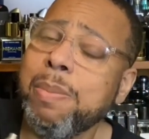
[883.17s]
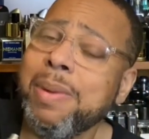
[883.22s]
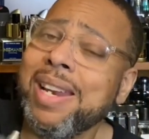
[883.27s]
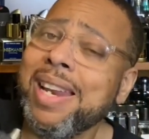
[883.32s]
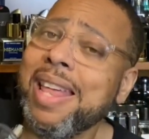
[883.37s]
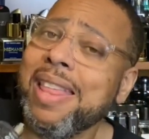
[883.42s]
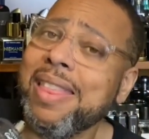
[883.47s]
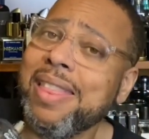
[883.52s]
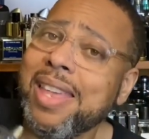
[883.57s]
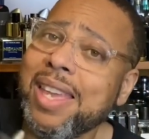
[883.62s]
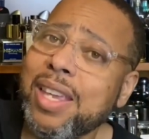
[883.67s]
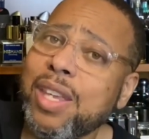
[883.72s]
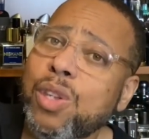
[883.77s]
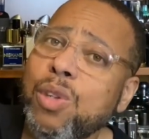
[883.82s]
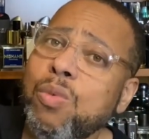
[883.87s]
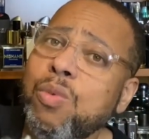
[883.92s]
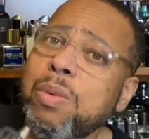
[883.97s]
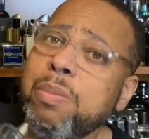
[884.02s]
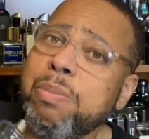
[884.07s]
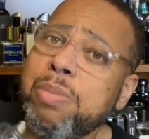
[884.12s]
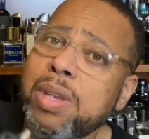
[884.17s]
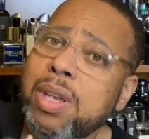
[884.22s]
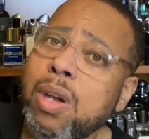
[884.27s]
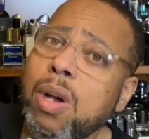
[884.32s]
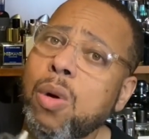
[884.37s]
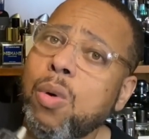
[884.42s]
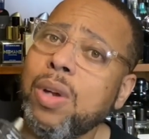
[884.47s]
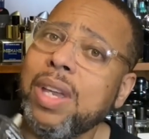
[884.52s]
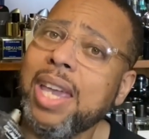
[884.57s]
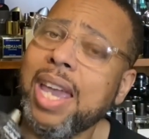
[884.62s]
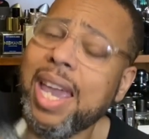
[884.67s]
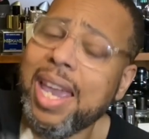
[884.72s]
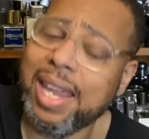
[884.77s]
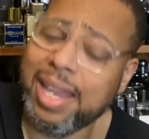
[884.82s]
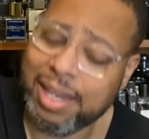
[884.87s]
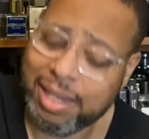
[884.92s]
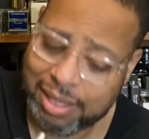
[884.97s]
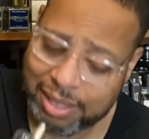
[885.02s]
and I think you would be okay.